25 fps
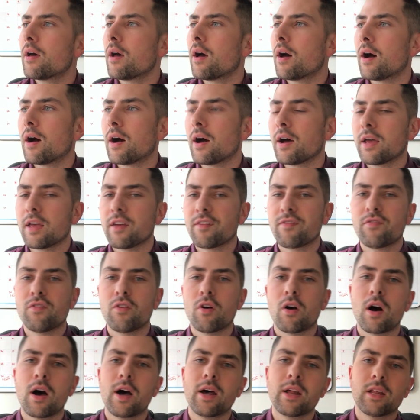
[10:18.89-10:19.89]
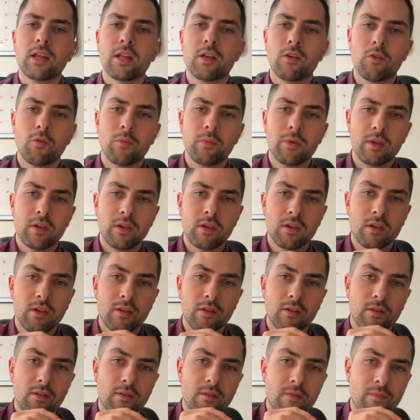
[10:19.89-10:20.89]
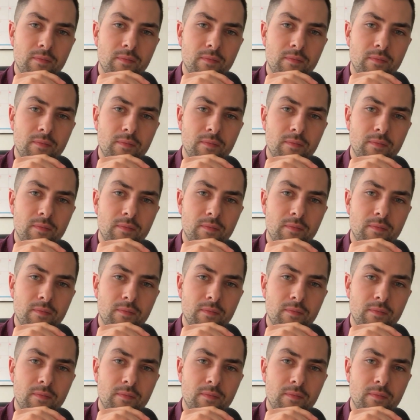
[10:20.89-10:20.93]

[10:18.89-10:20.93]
Uh, if not, it'll be,